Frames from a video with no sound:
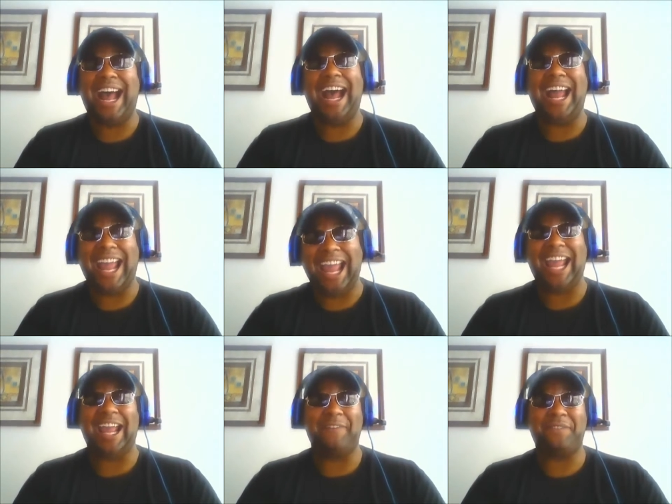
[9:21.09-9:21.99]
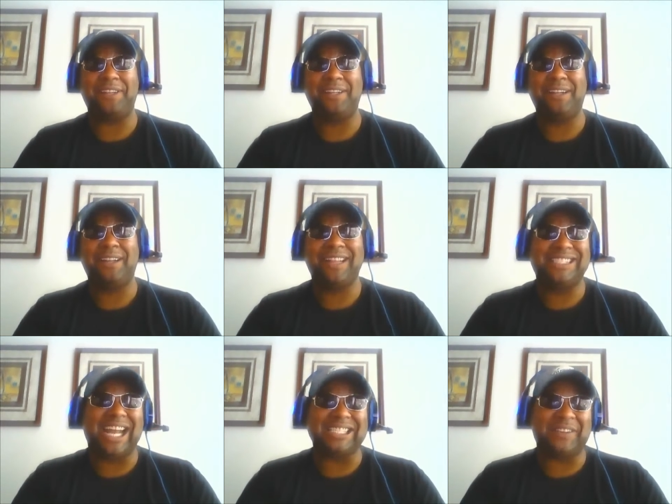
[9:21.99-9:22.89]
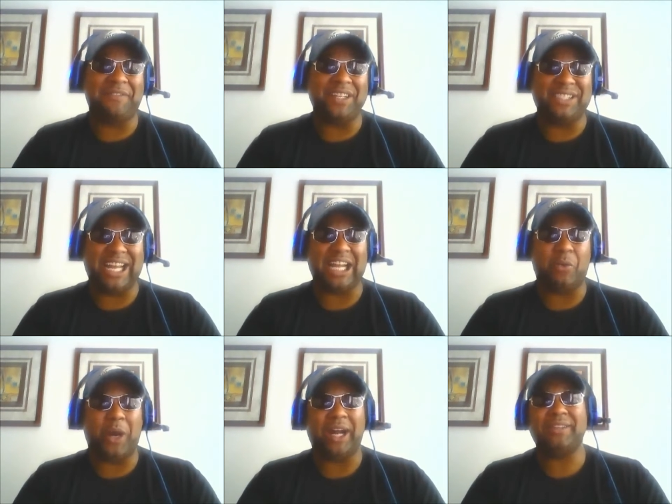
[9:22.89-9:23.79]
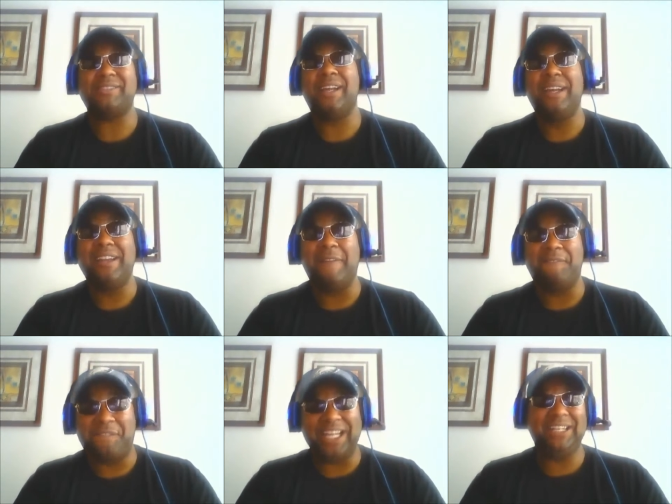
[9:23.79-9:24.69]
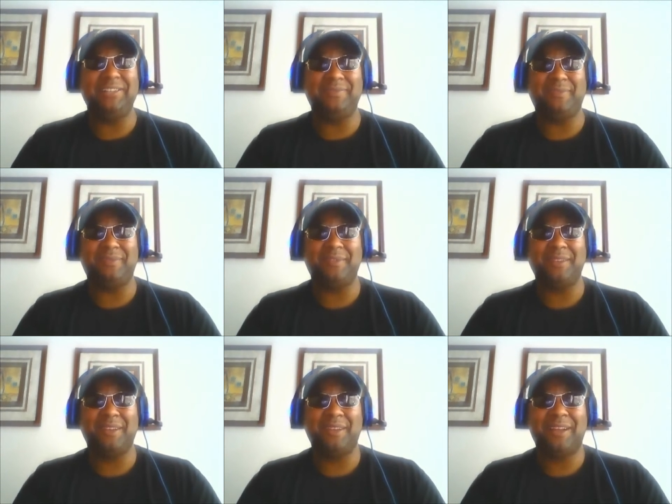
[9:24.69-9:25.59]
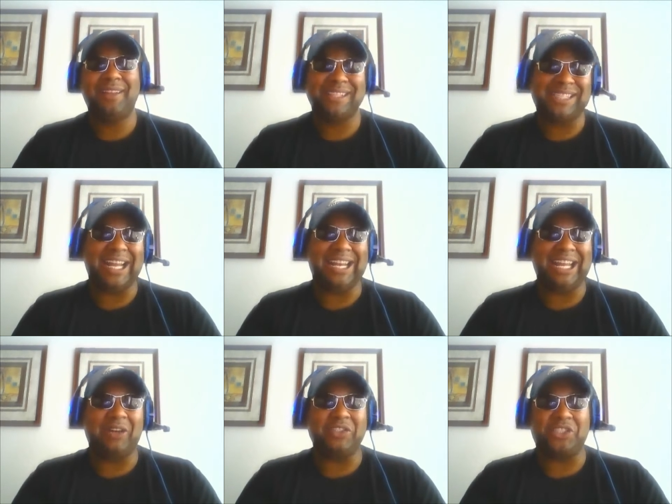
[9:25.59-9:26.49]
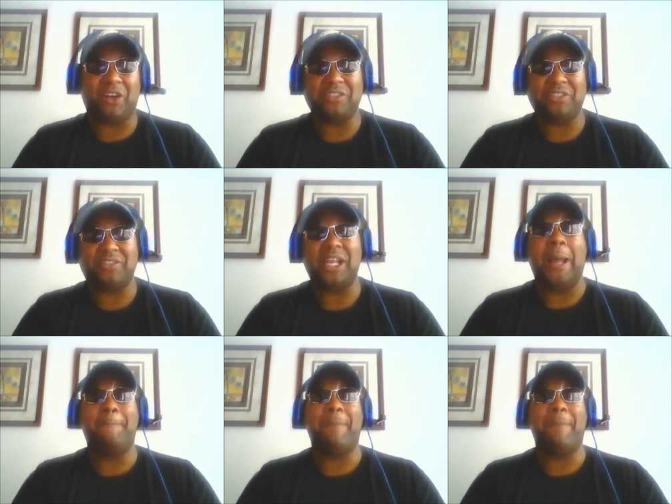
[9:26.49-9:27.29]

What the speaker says: I have the Jacksonville Jaguars defeating the San Diego Chargers.